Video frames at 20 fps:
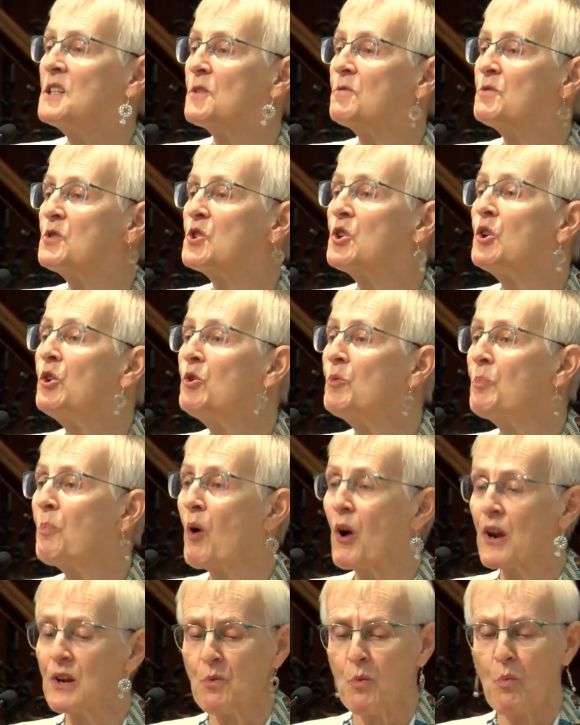of
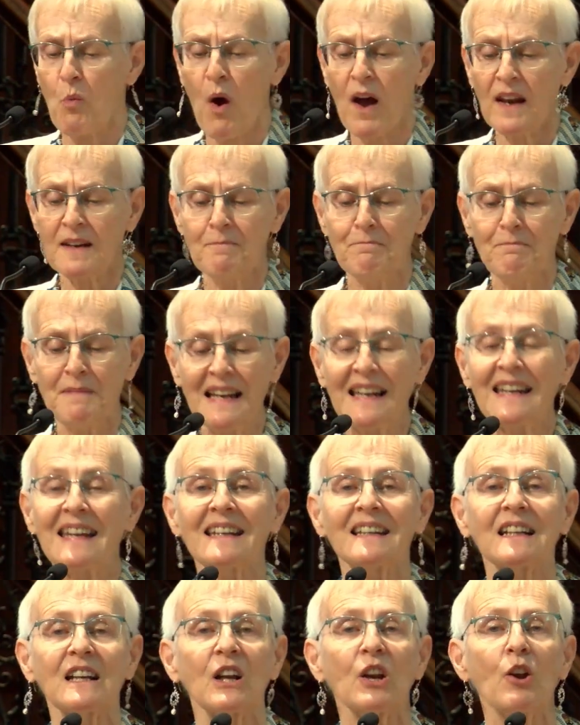2.1
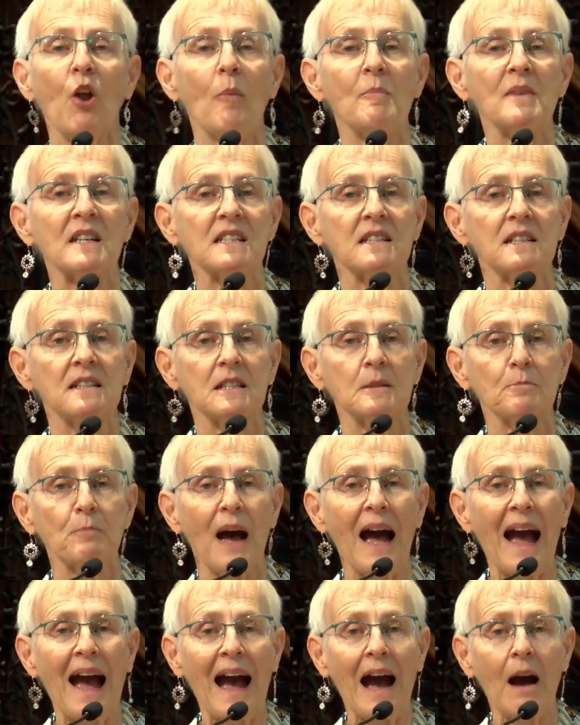million kilometers
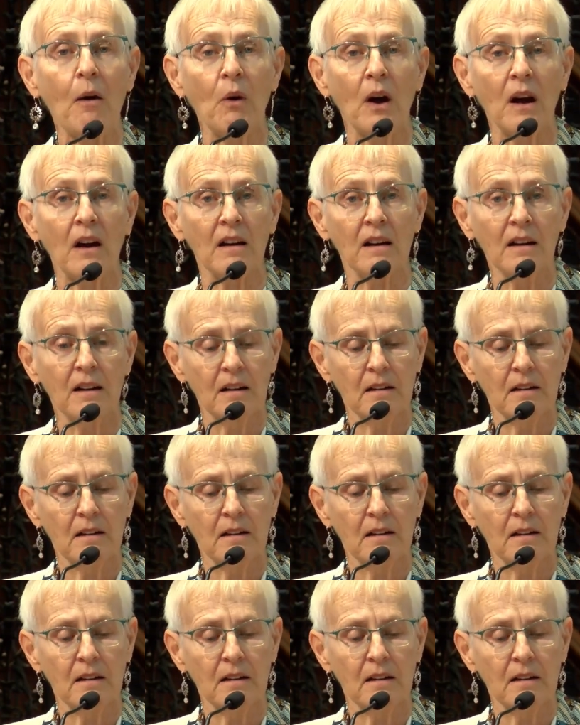per hour.